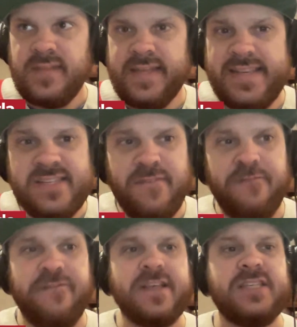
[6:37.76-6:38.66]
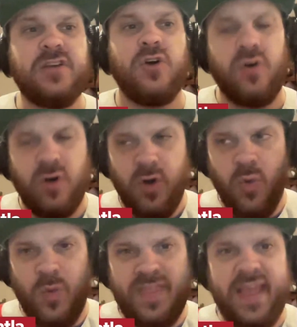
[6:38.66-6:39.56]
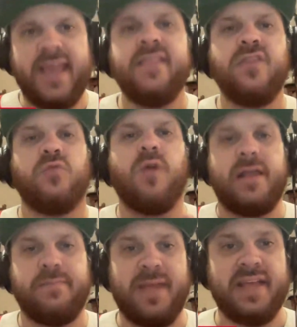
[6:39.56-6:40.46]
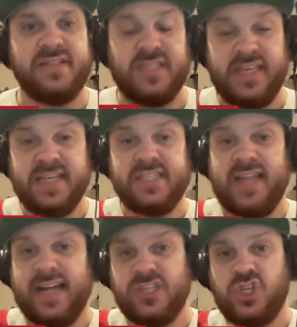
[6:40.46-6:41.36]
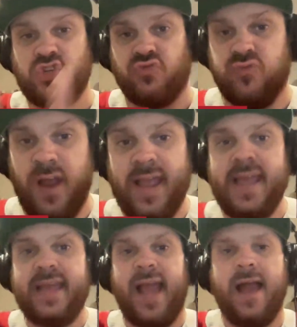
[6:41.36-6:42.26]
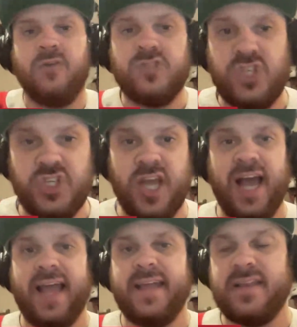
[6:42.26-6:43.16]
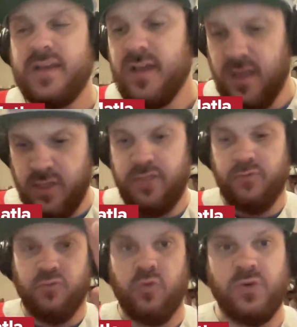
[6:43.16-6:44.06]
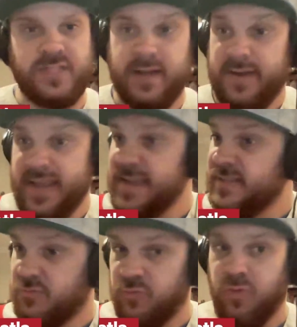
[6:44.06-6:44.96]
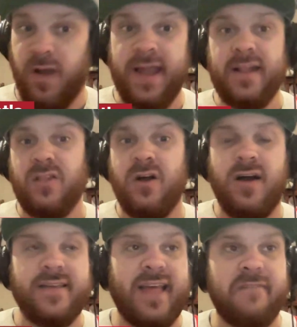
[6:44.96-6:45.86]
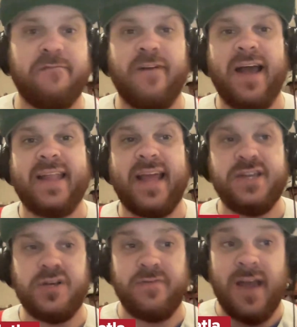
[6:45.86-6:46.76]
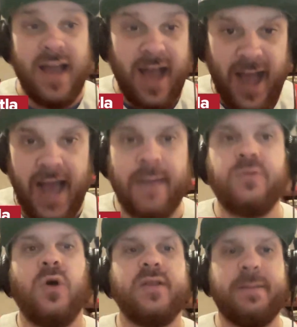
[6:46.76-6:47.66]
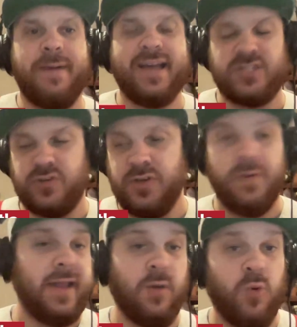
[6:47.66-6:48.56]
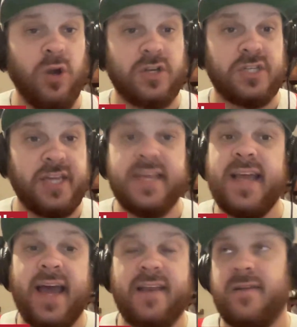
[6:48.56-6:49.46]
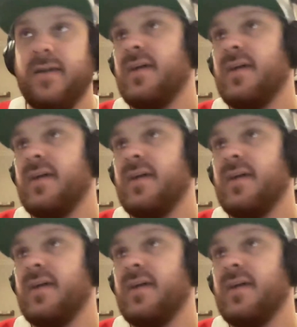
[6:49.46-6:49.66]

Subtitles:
He's physical within the right means. He is not straying outside the rules there. He is right along that fine edge of, I'm going to pester you. And it worked. He got